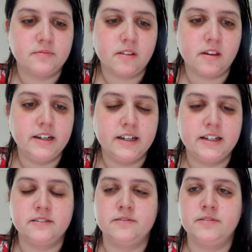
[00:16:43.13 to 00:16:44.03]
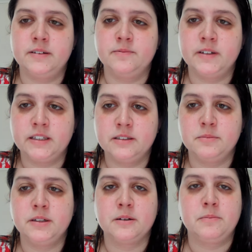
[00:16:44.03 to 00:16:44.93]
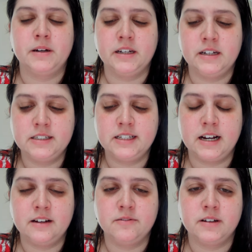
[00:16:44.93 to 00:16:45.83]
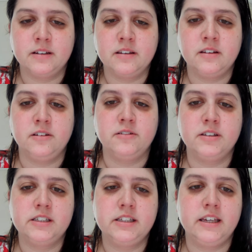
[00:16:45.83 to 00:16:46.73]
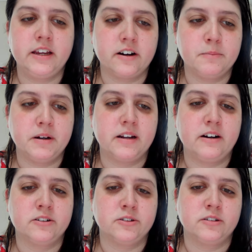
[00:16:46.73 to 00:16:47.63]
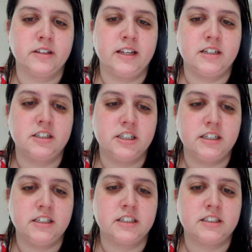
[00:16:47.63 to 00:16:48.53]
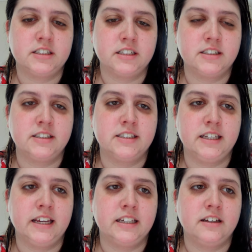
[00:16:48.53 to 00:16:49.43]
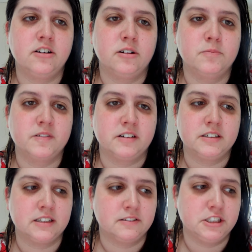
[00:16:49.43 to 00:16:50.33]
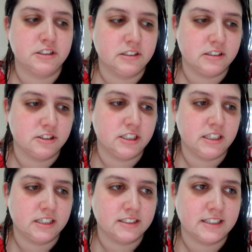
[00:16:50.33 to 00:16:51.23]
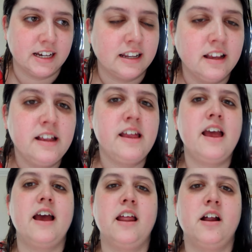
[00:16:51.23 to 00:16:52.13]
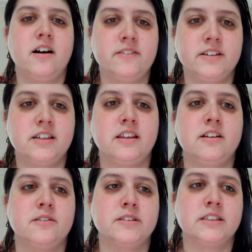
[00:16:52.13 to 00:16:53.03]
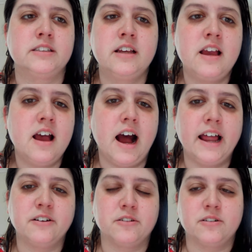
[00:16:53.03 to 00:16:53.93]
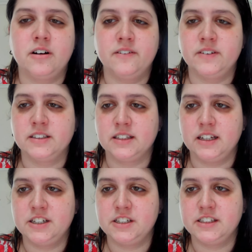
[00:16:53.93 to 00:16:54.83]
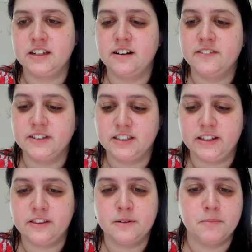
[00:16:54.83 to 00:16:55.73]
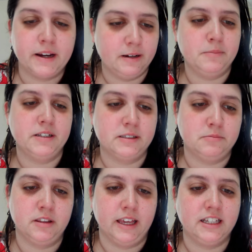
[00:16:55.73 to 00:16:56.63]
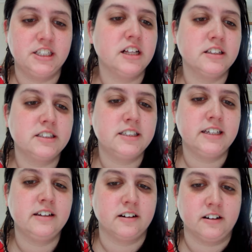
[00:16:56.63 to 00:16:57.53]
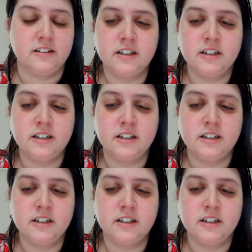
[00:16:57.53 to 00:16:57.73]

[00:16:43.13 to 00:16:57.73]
any kind of um, victim here, but it is sad when you hear about a household and she just doesn't see any hope for herself, so she does that. And obviously, there was, I don't know, obviously, I shouldn't say obviously, there might have been some like jealousy or,